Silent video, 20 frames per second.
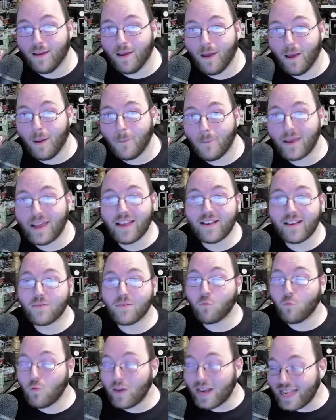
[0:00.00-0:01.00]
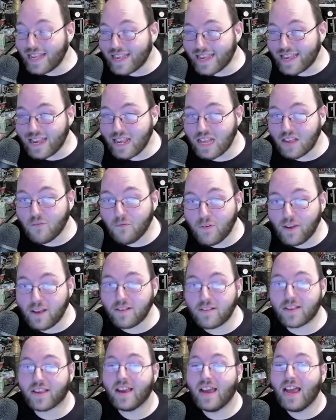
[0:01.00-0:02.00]
Because WizKids
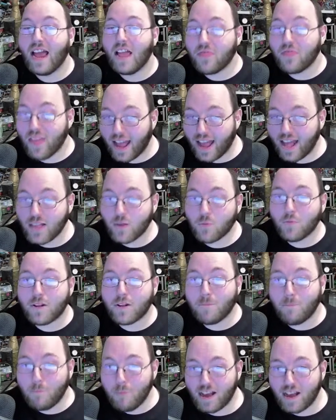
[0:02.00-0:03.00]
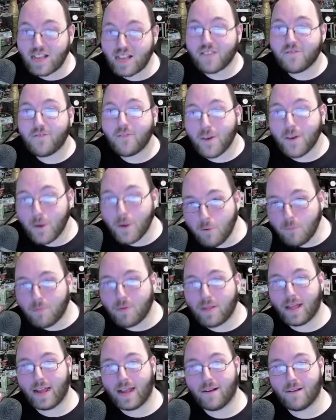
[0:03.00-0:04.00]
feels that's what's best for new
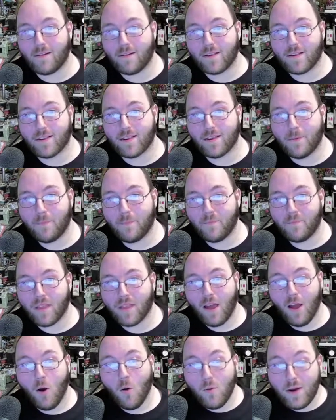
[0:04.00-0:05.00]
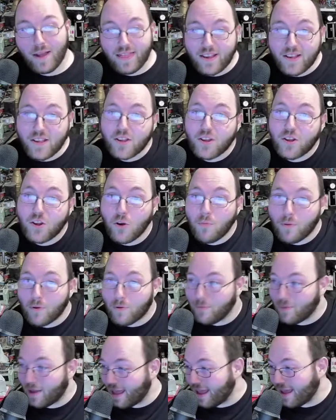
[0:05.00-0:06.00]
players. When this
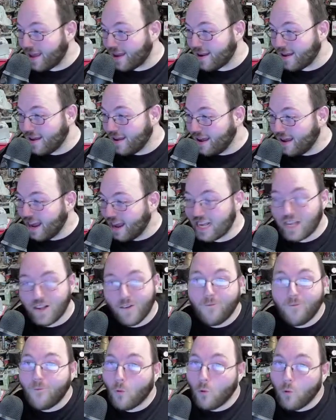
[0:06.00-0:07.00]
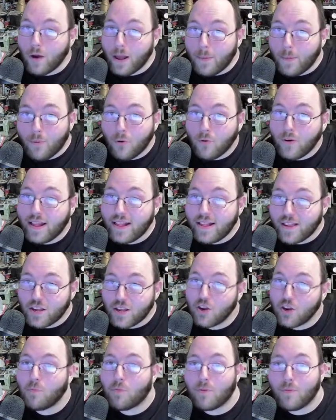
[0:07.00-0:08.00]
Superman is a forty-point
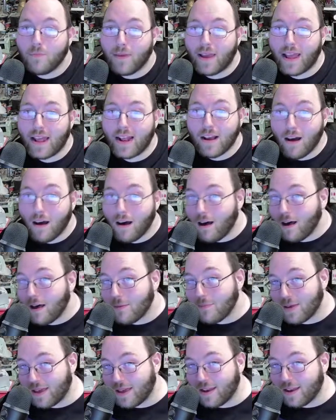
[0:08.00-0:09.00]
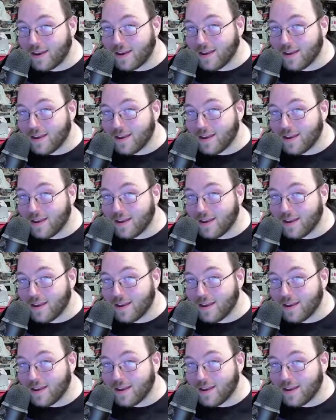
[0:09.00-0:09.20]
Superman common